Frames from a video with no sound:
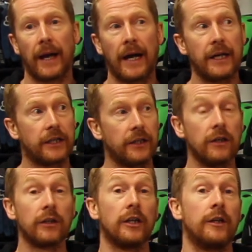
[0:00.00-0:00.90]
and you
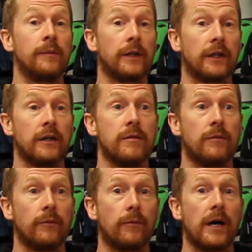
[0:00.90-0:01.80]
can look at them and go,
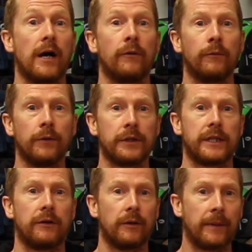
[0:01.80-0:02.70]
wow, what's
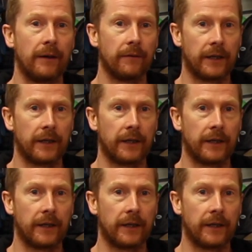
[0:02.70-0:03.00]
that all about?